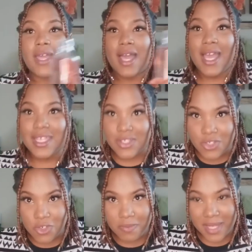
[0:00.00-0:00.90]
Ice
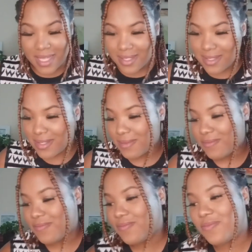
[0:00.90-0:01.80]
Tropez.
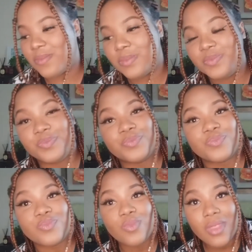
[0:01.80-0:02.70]

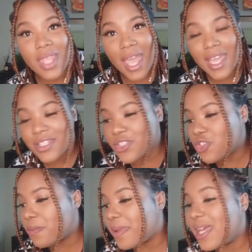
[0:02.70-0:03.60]
Ice
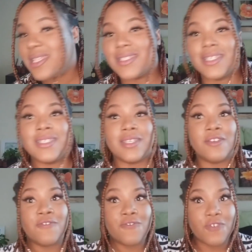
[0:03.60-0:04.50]
Tropez is a
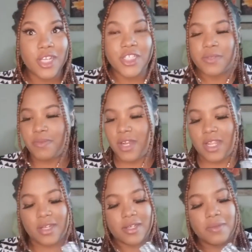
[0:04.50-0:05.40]
French
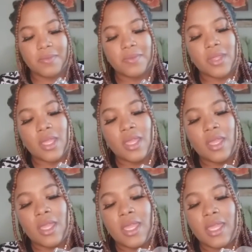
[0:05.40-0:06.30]
brand.
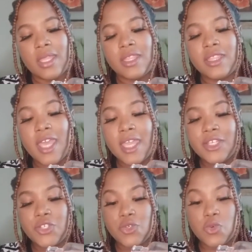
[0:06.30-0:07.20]
They
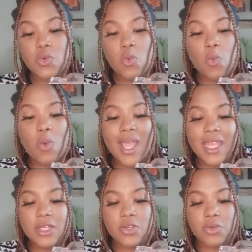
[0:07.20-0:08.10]
do
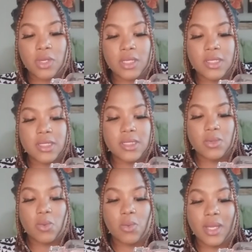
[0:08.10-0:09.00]
wine coolers.
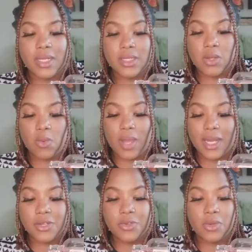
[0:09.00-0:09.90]
What is a
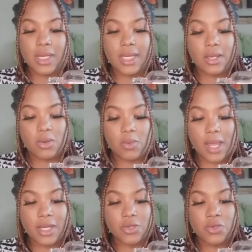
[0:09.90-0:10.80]
wine cooler? A
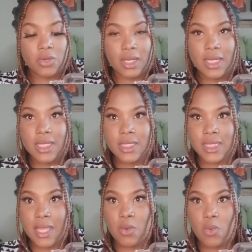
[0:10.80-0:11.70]
wine cooler is
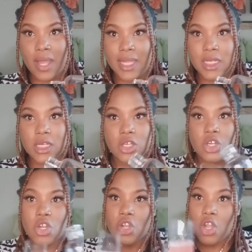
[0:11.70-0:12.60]
a wine
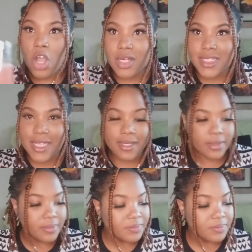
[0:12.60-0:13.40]
cocktail,